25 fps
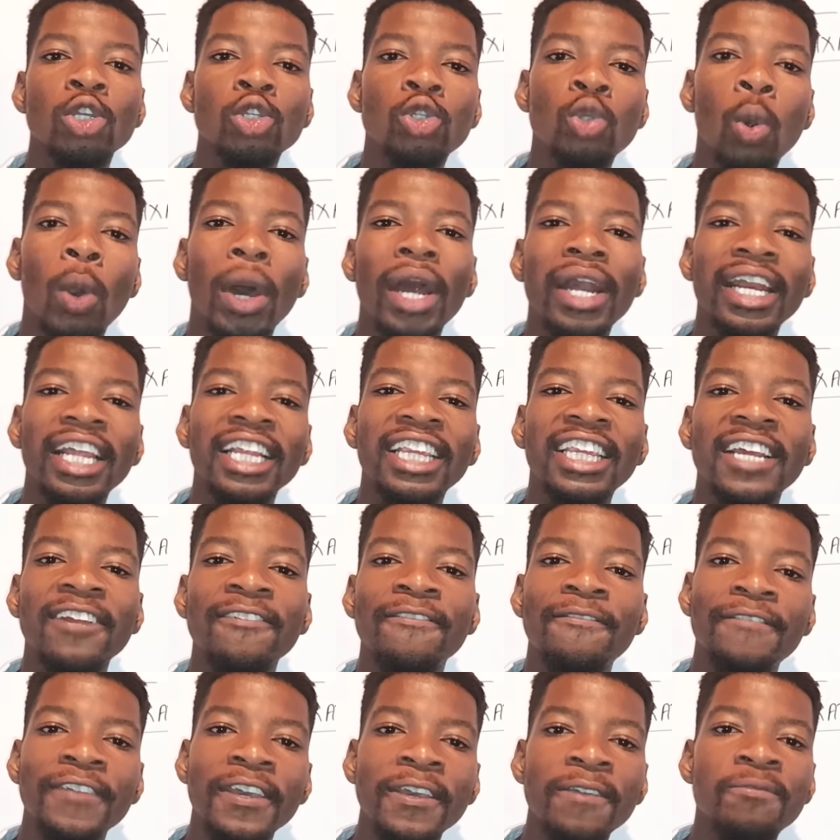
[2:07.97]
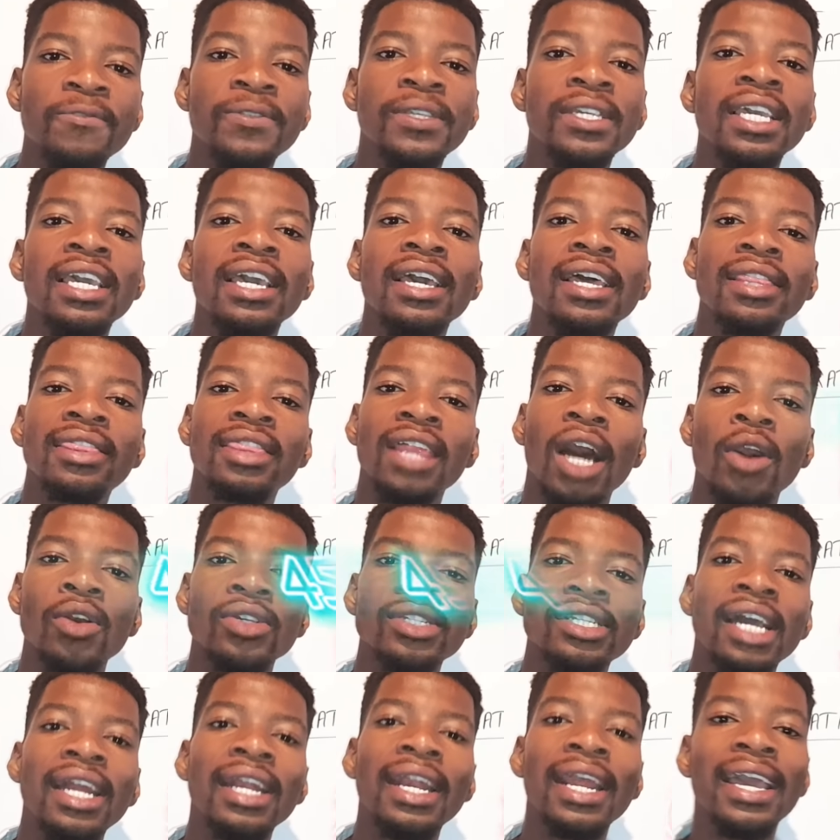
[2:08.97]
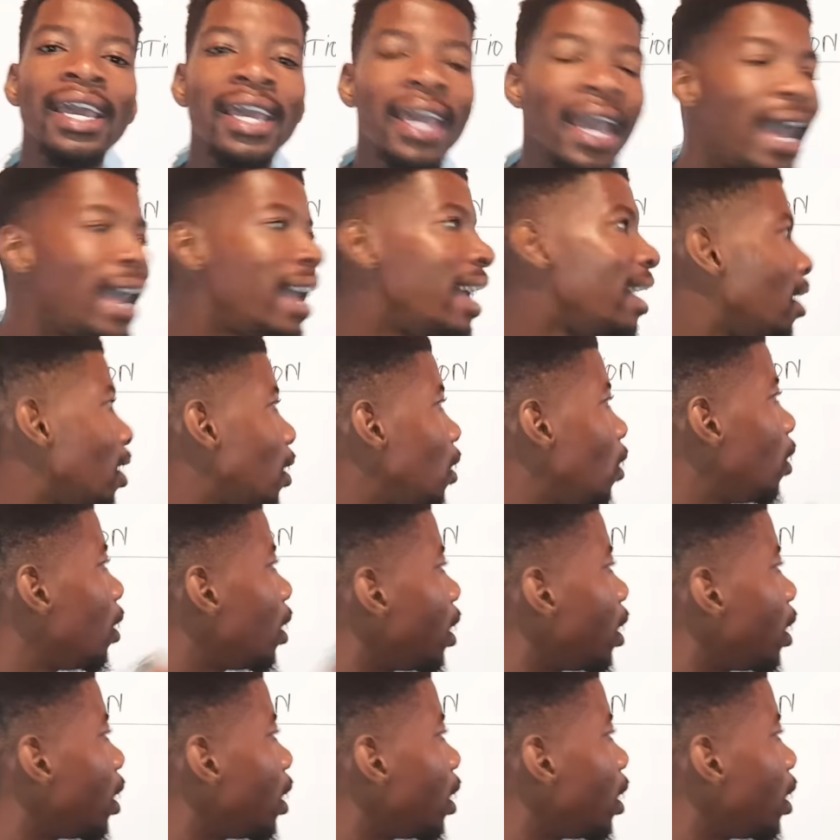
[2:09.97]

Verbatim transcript: two hundred fifty thousand a year,